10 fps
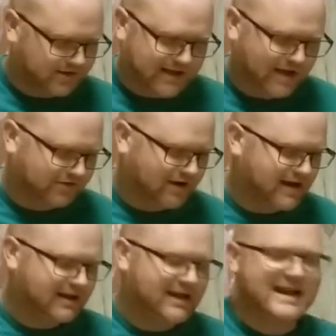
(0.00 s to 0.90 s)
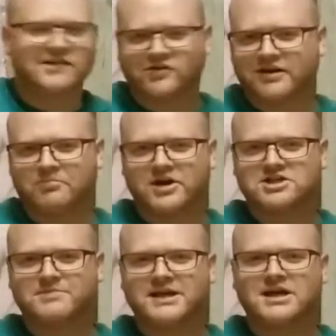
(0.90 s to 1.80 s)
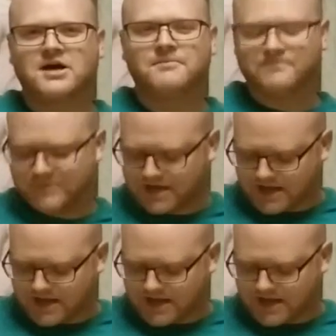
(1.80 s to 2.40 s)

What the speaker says: Sounds great. Again, that's on the bridge pickup.